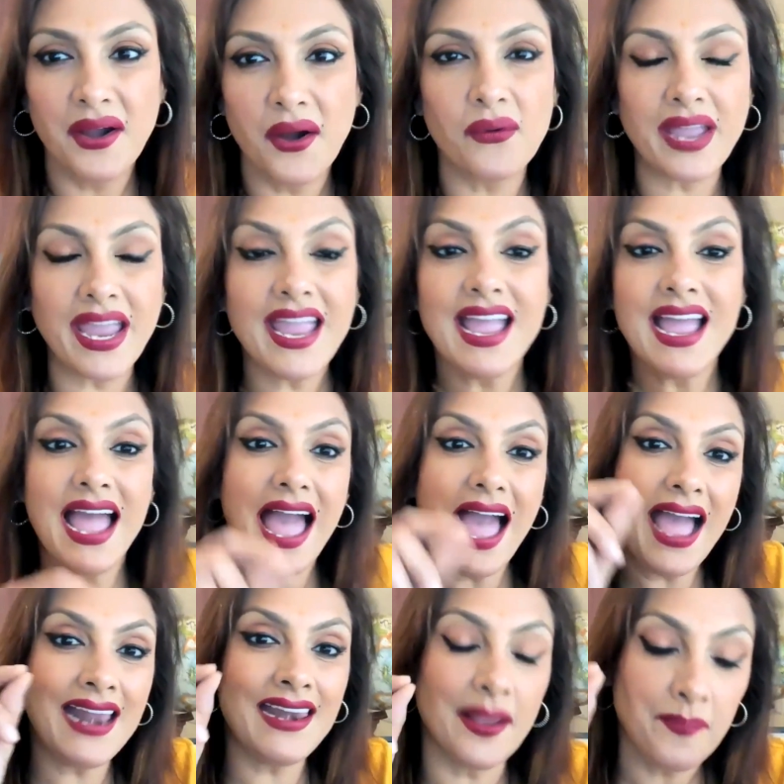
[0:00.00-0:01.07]
Okay,
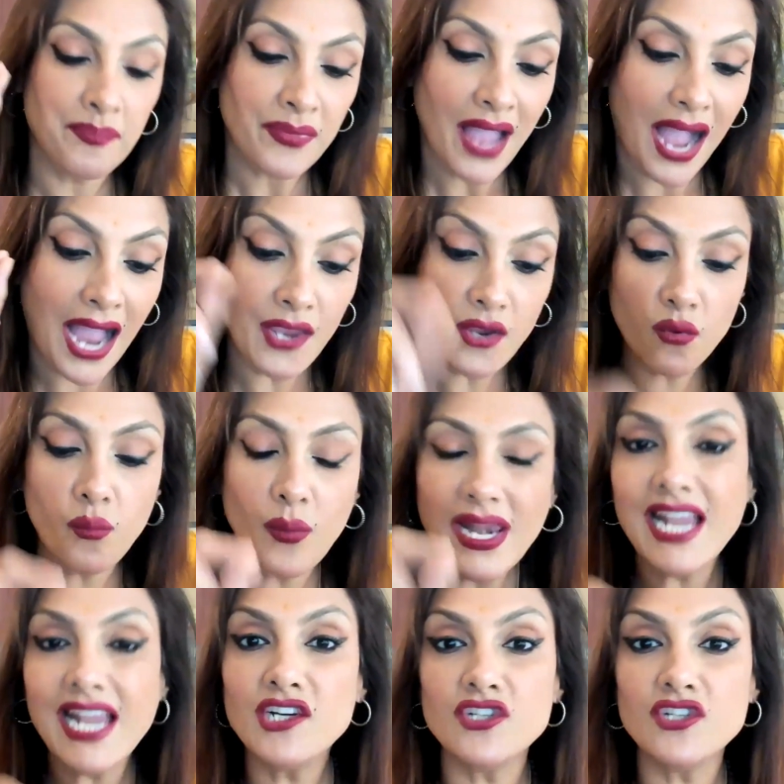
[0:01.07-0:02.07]
and are you willing